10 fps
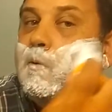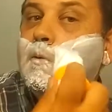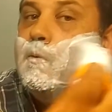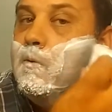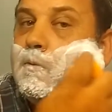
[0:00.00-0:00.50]

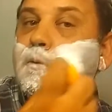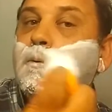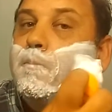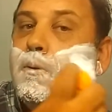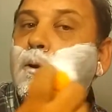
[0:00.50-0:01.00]
is
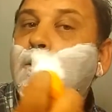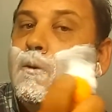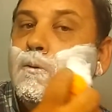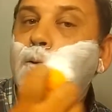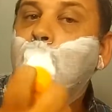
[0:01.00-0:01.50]
just putting
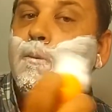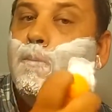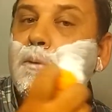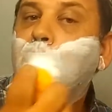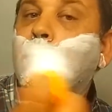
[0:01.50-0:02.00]
just a little
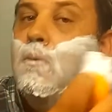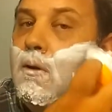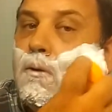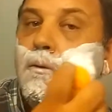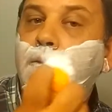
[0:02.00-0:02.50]
bit more water